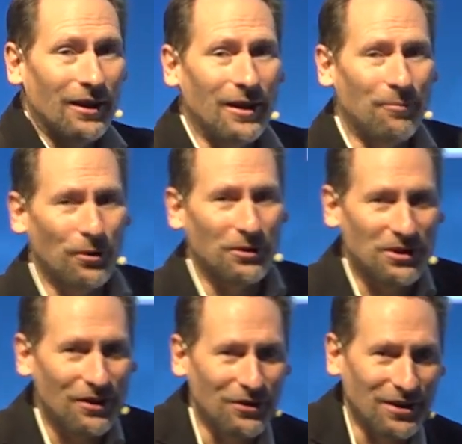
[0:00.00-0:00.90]
in
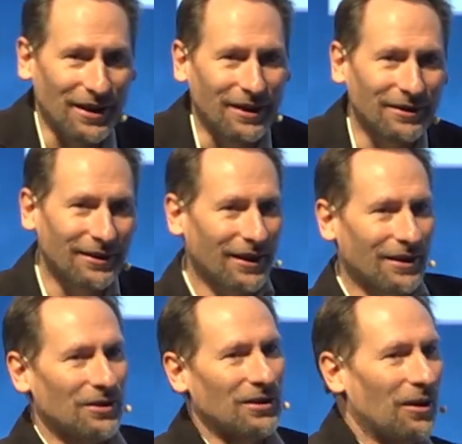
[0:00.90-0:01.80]
productivity. And
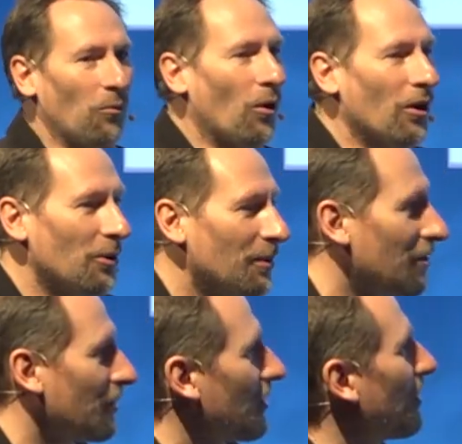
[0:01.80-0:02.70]
why are we
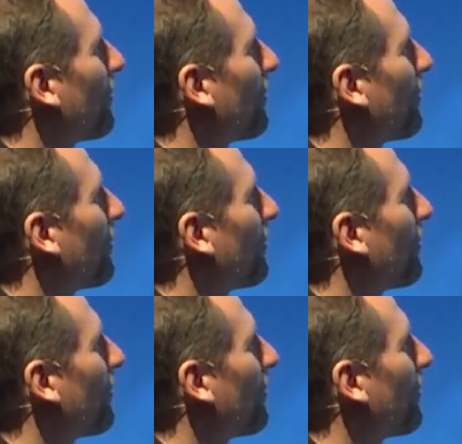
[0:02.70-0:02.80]
interested in